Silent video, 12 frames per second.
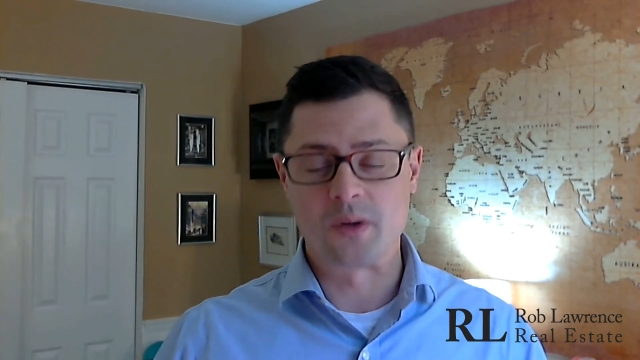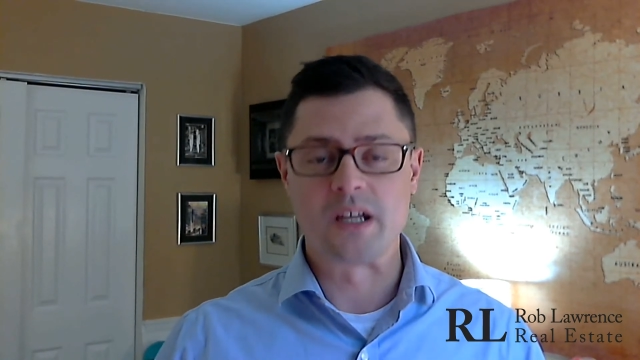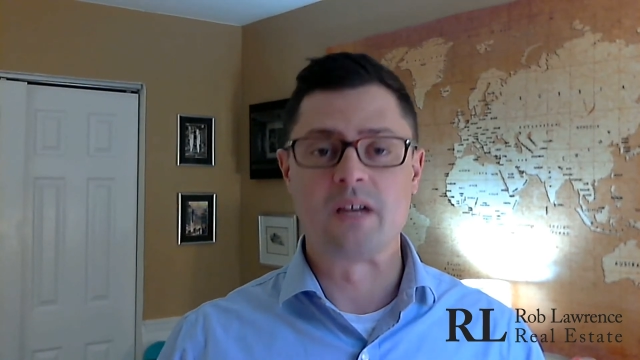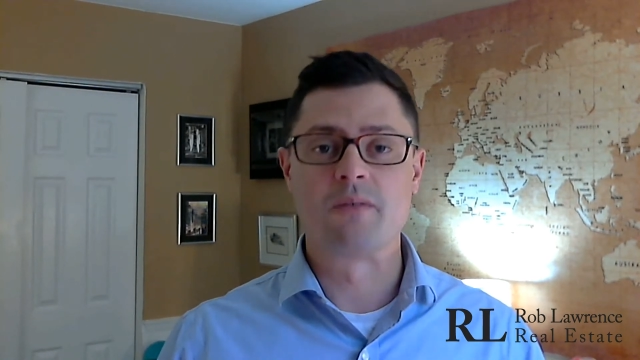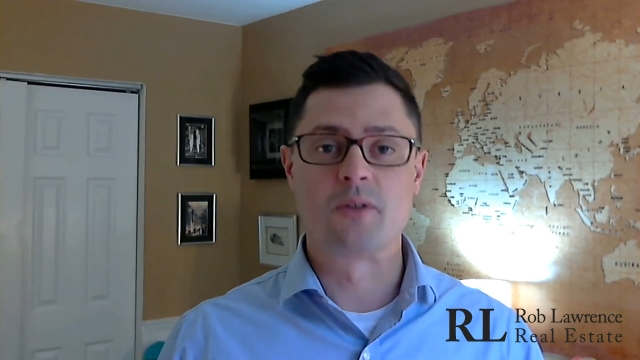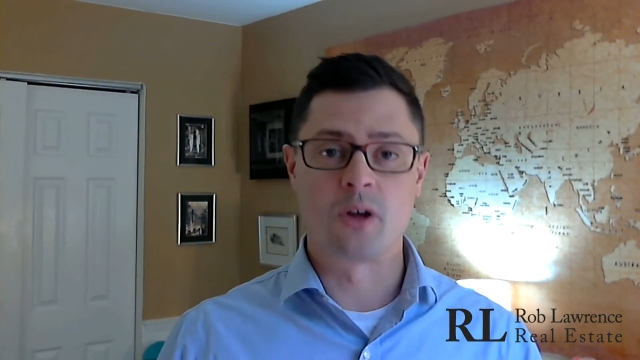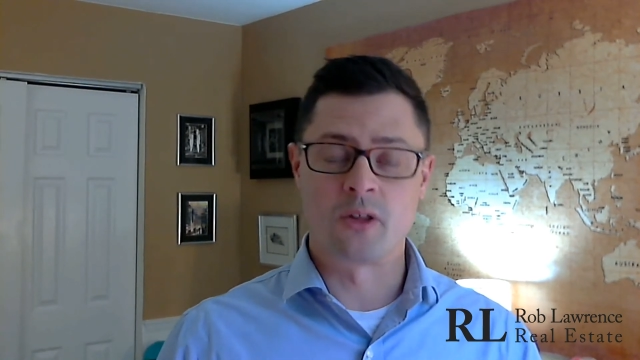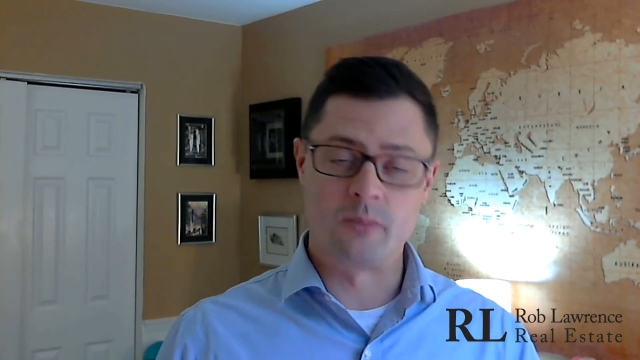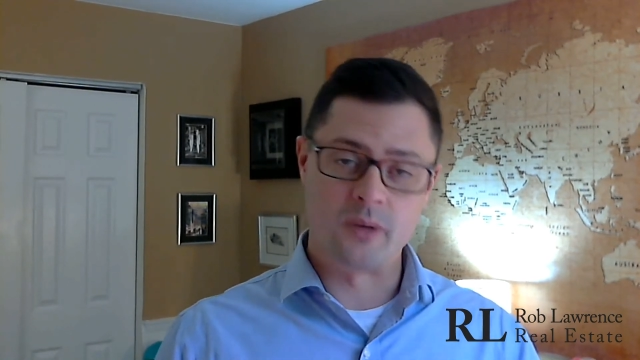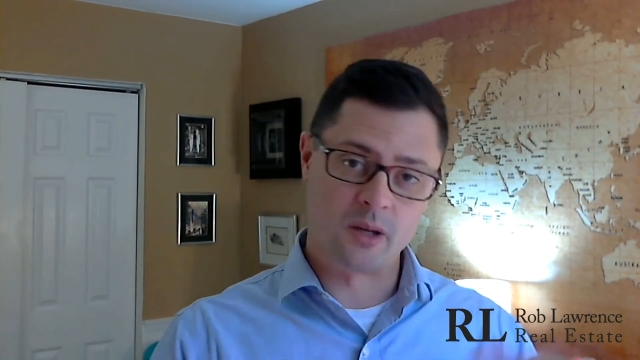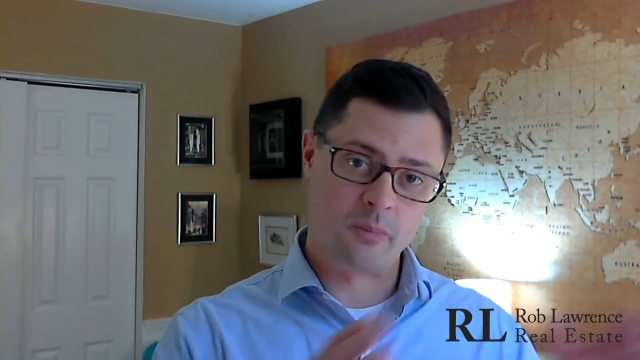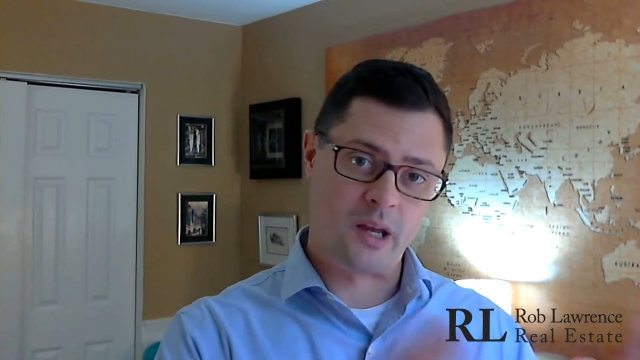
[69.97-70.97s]
even though they're
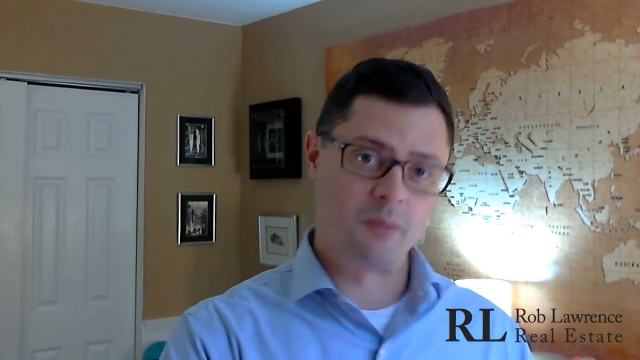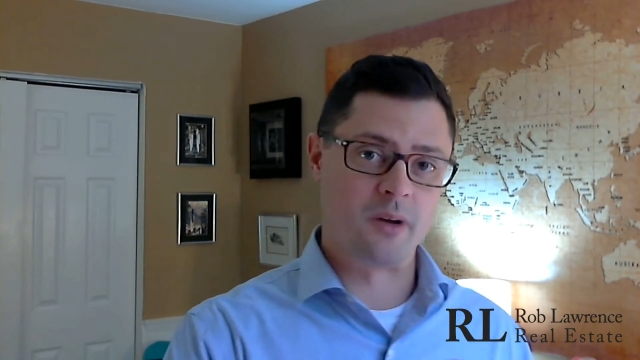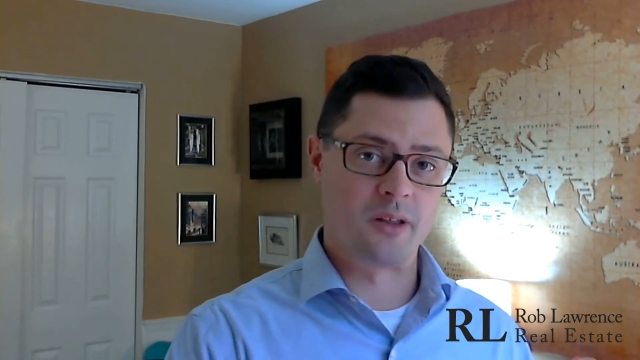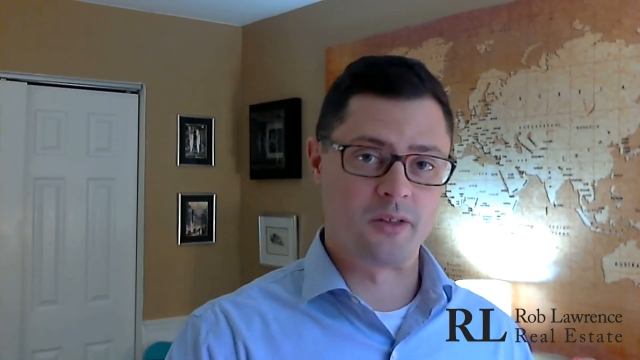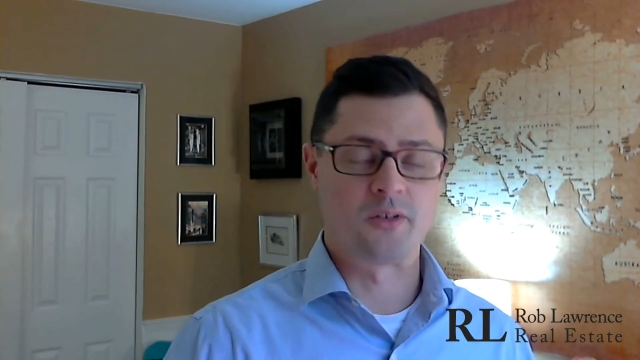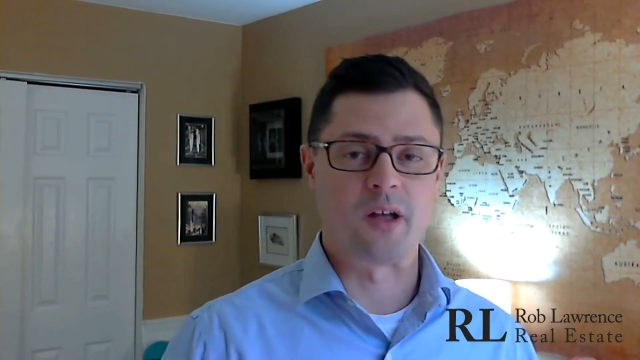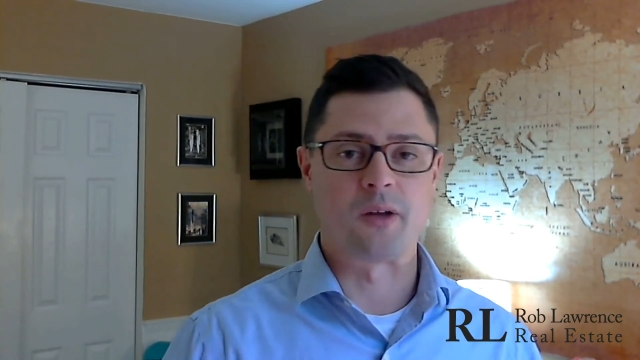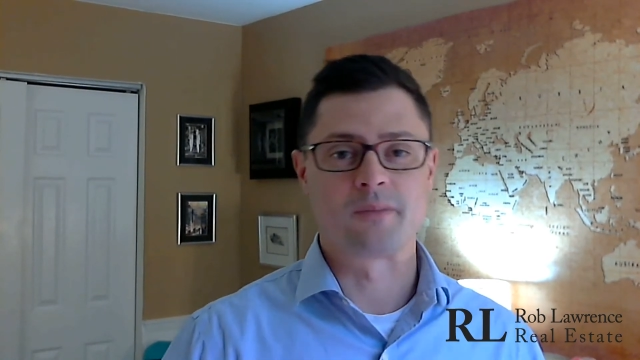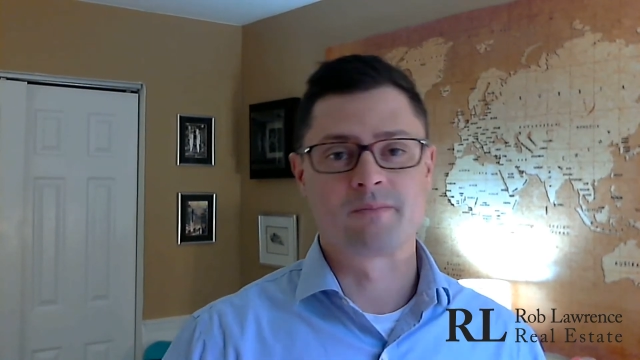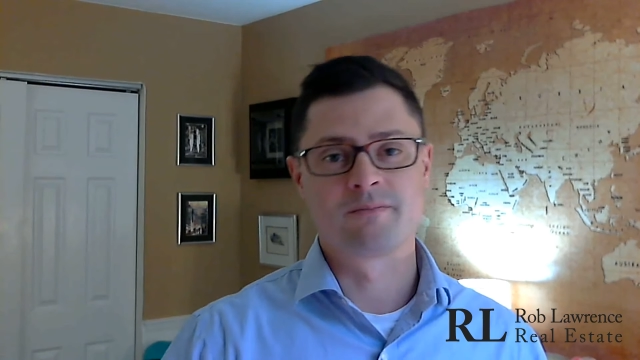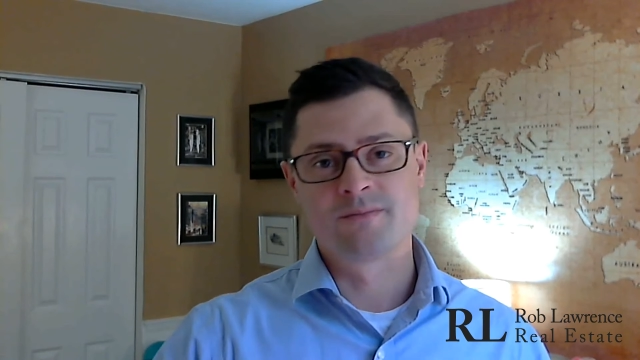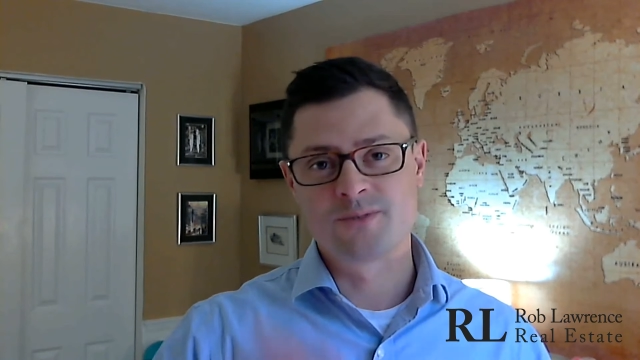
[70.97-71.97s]
being paid by the seller.
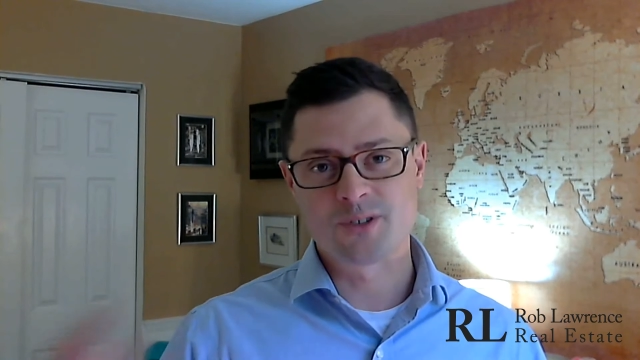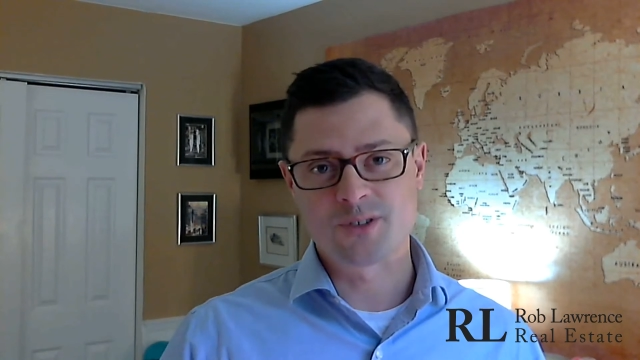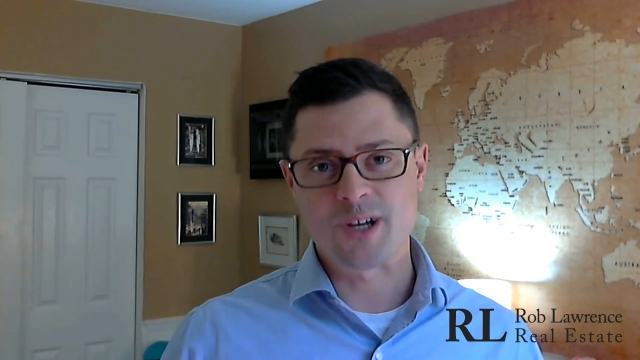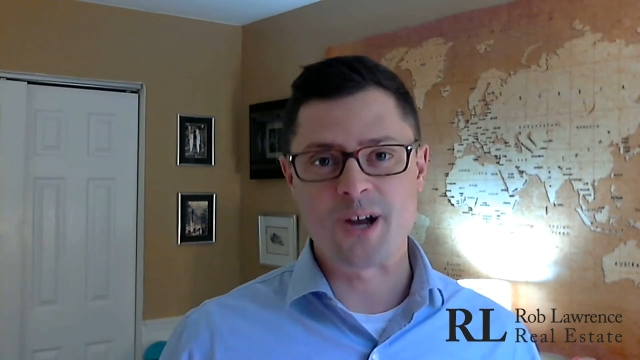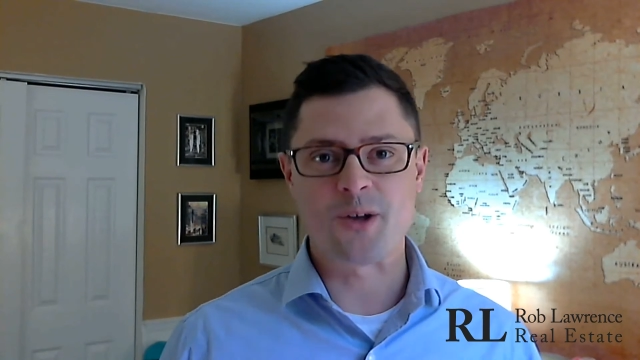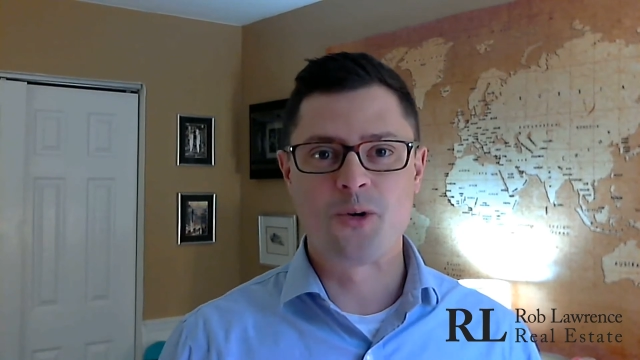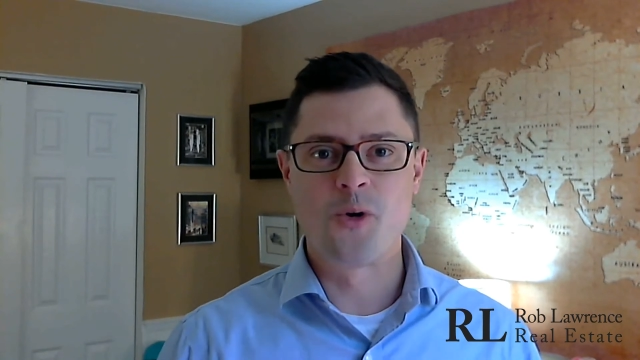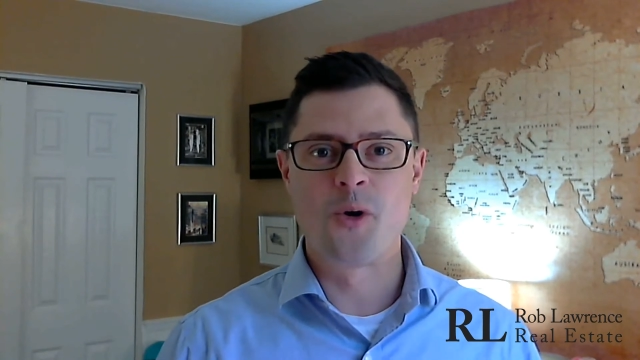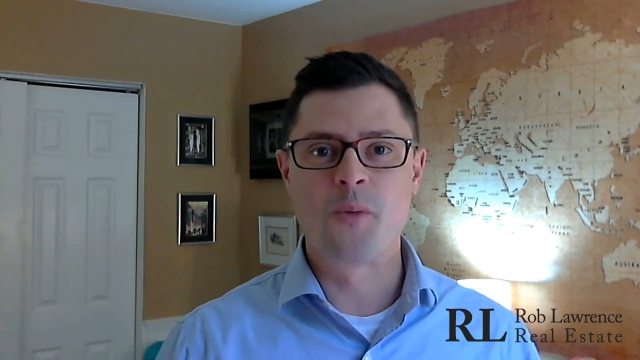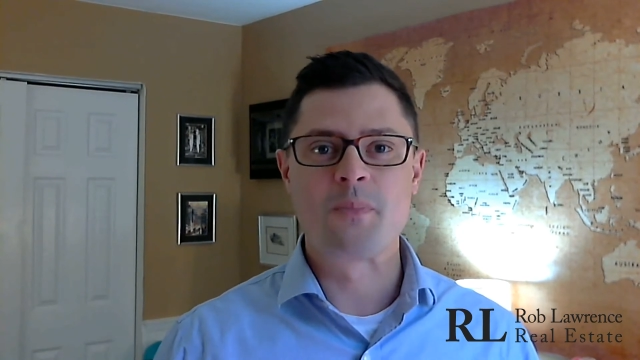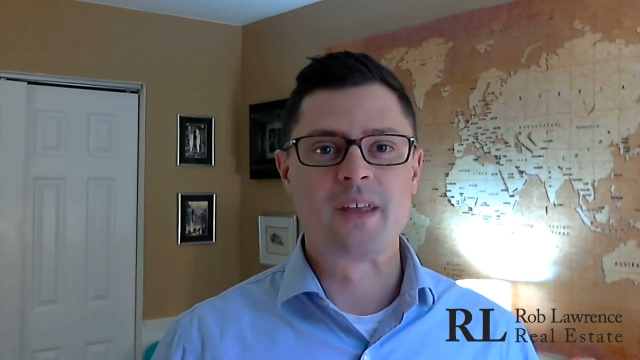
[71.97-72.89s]
So it's kind of cool.